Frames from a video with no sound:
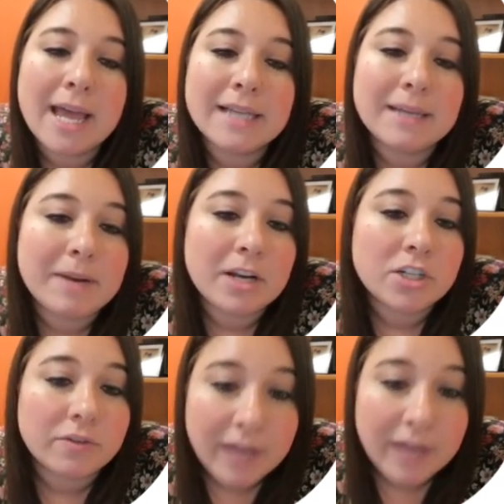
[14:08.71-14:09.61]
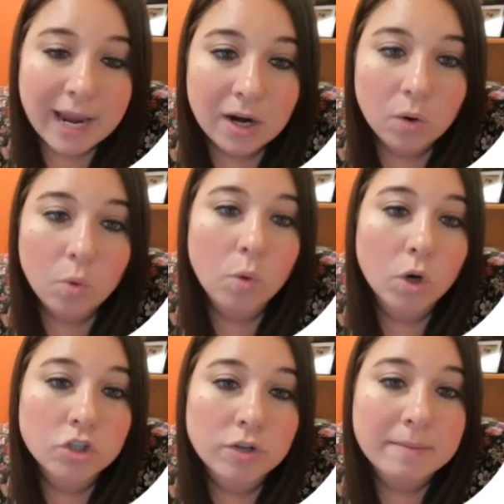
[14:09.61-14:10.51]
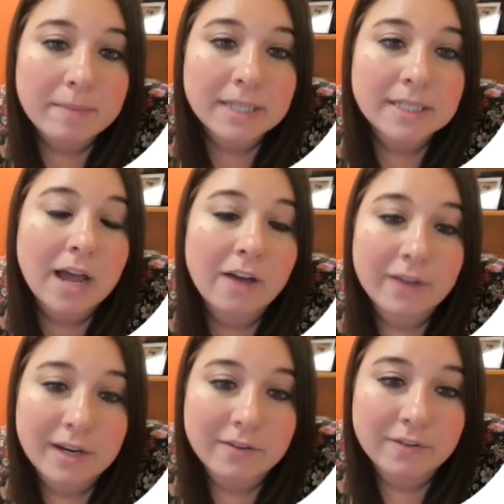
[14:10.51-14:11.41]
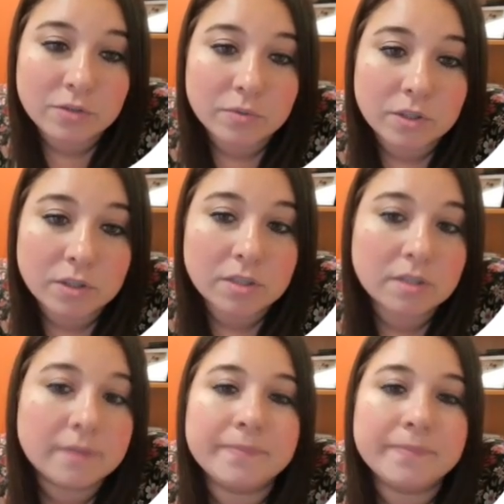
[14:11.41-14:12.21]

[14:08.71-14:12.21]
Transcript: examination of care, or treatment of individuals.